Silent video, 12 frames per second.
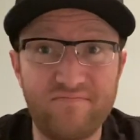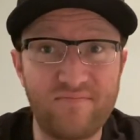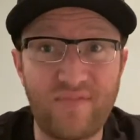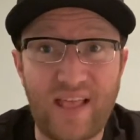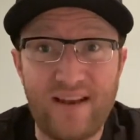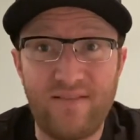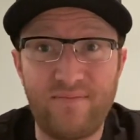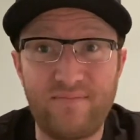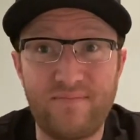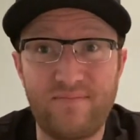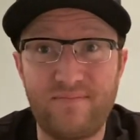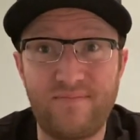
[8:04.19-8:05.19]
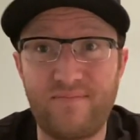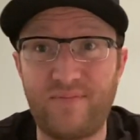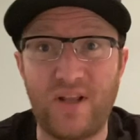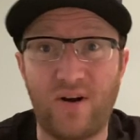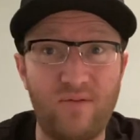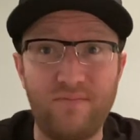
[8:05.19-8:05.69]
then,
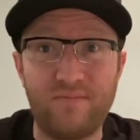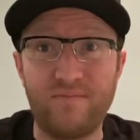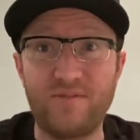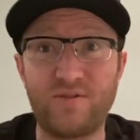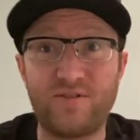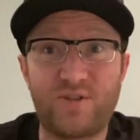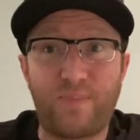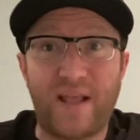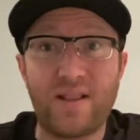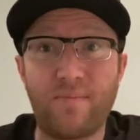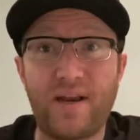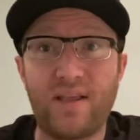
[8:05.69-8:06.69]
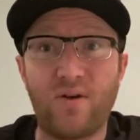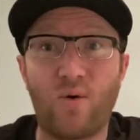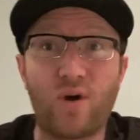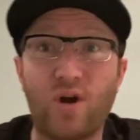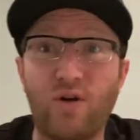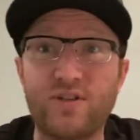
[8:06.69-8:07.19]
you know, spend the money
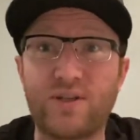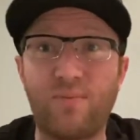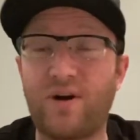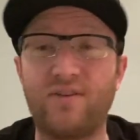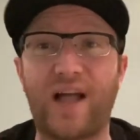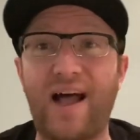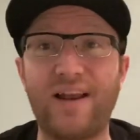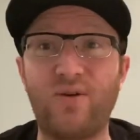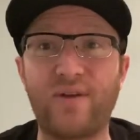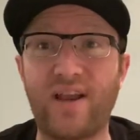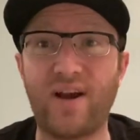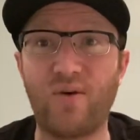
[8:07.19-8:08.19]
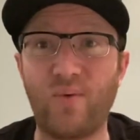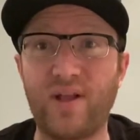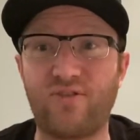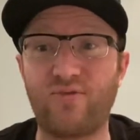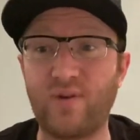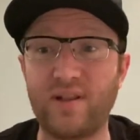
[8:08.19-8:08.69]
or go somewhere else. I don't care
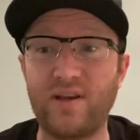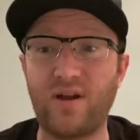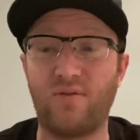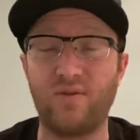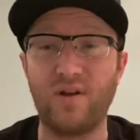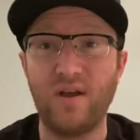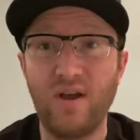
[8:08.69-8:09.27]
which, really don't.